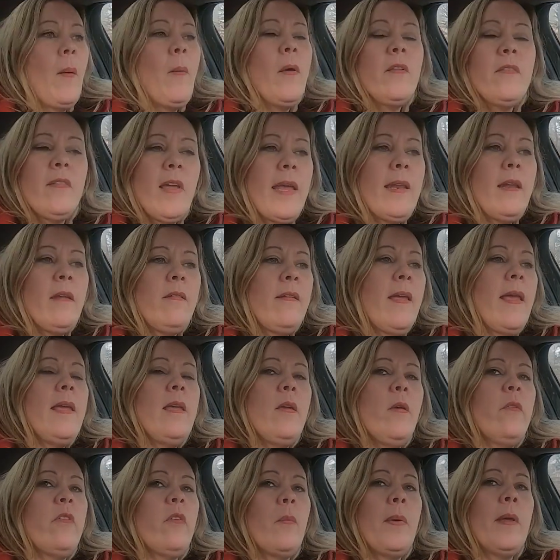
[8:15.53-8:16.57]
How about day-to-day
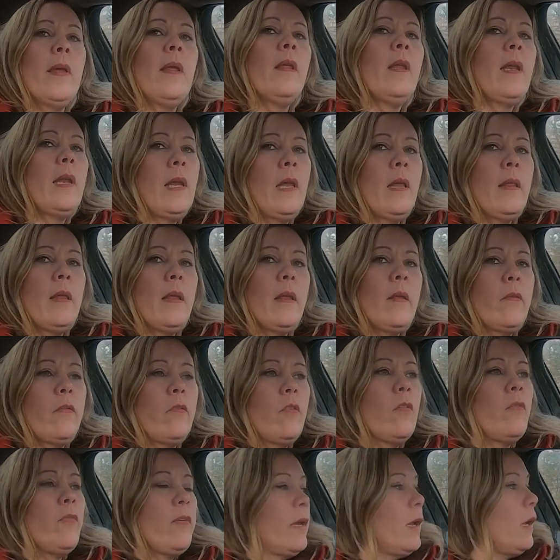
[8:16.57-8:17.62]
usability in these
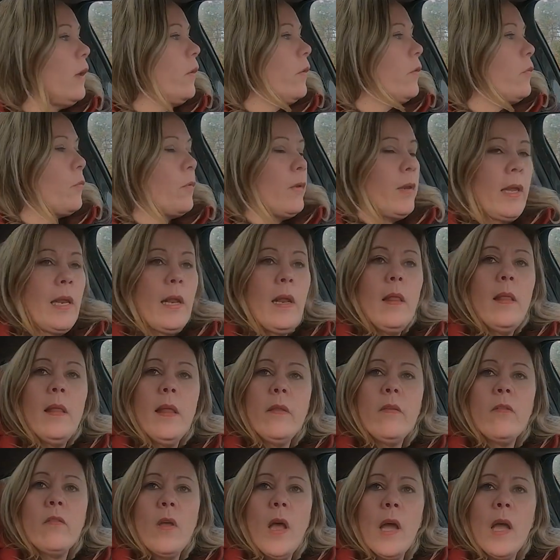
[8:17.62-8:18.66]
two vehicles, Renita?
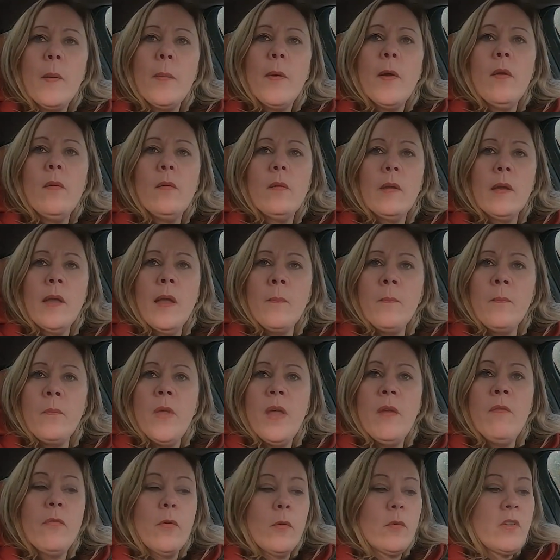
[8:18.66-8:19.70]
Let's talk about
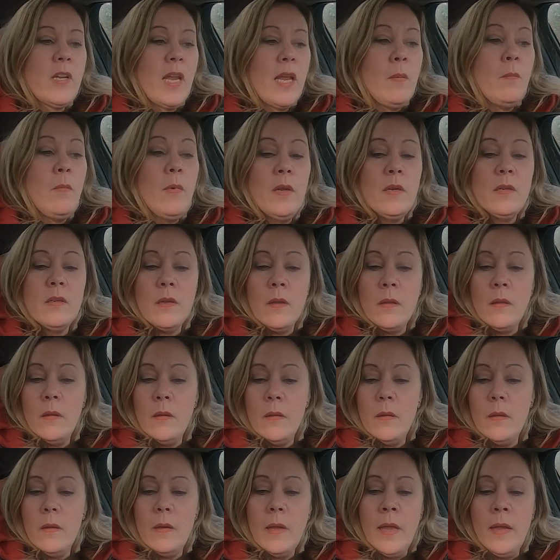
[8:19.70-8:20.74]
infotainment
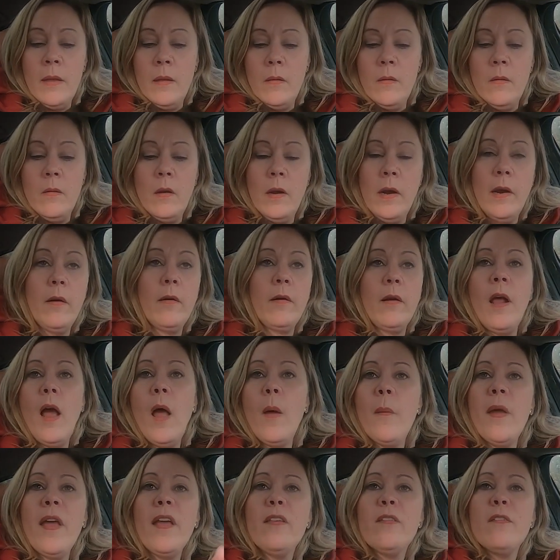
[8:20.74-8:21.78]
and
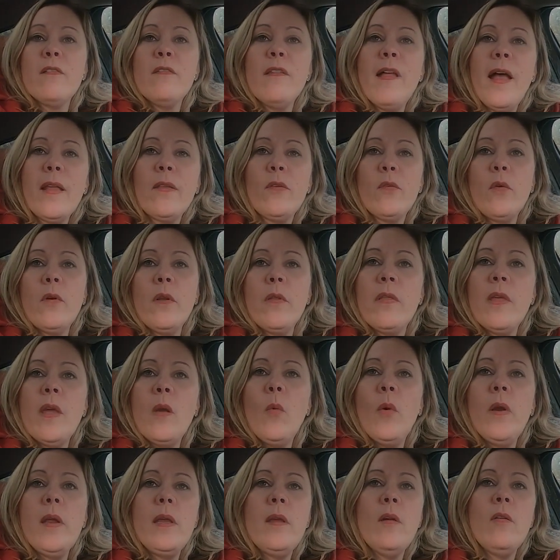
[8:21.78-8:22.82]
ergonomics and that sort of
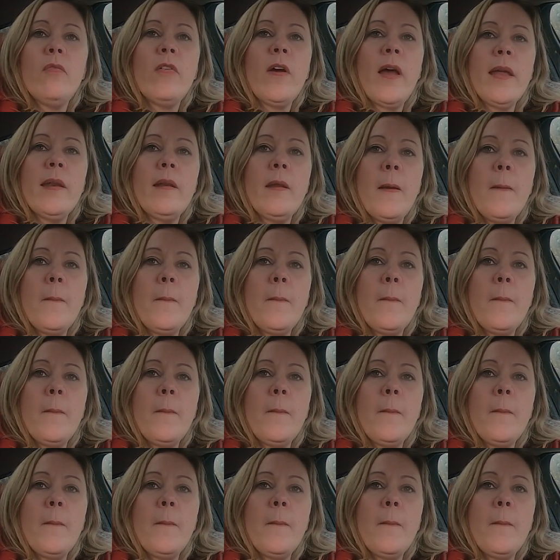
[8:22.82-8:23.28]
thing. What do you find?